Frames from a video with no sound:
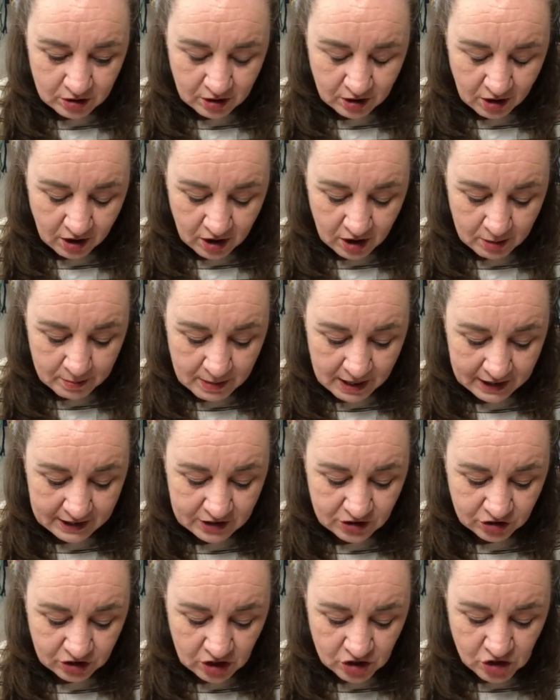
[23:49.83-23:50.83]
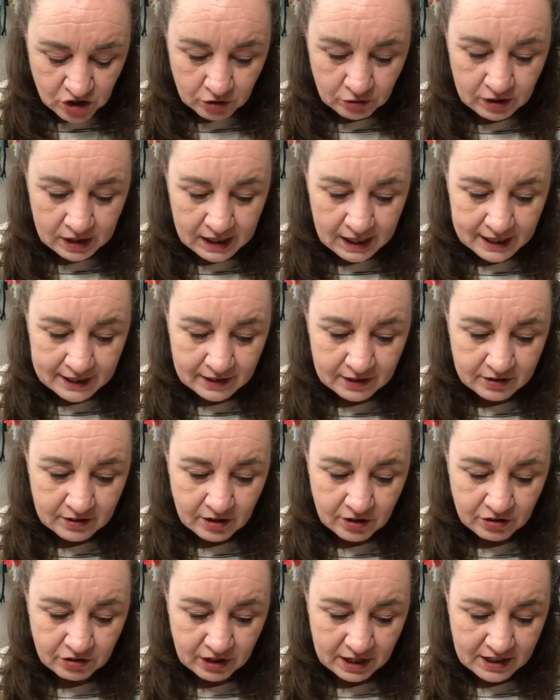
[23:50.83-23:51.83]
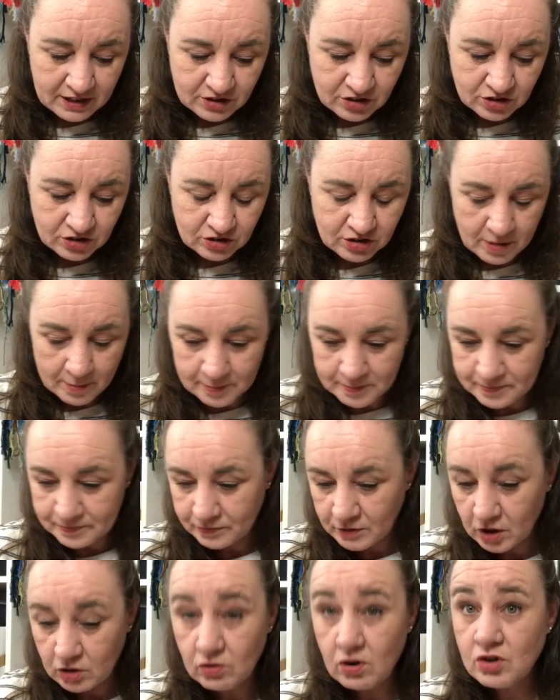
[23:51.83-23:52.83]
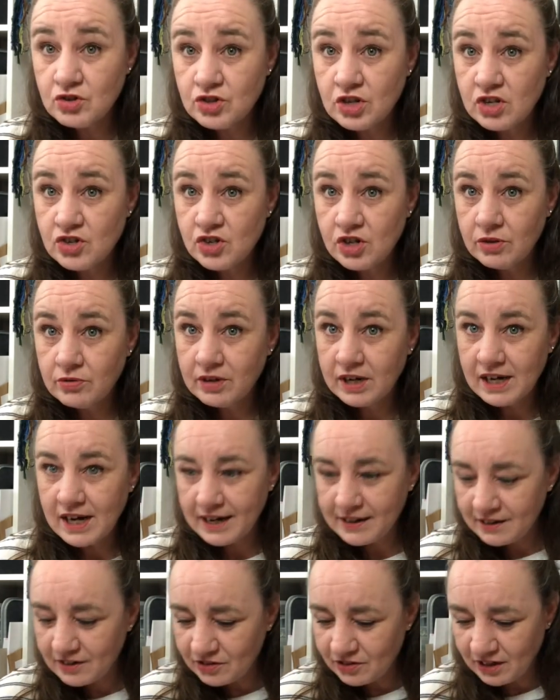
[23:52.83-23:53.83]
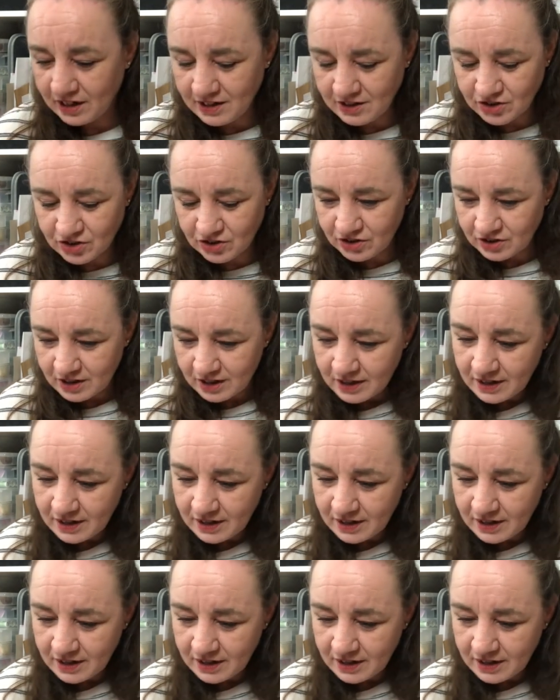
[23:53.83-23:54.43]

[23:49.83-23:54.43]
are my stitchy related things, cross stitchy related things.